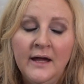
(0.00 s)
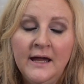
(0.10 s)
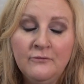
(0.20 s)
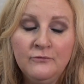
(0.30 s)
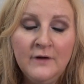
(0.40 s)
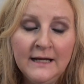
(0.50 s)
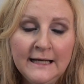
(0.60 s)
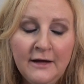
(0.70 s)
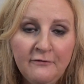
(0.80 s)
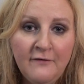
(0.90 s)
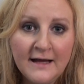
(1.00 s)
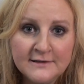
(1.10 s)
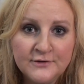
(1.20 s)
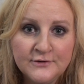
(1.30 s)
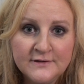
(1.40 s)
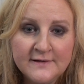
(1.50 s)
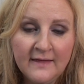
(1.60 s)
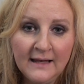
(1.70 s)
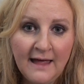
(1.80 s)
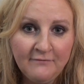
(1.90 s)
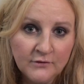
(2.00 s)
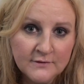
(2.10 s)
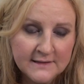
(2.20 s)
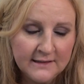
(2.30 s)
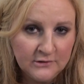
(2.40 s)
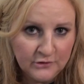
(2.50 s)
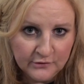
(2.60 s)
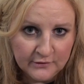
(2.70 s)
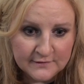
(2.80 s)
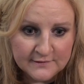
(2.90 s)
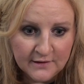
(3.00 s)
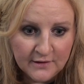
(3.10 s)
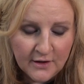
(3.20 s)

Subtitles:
it really affects us to the levels it does.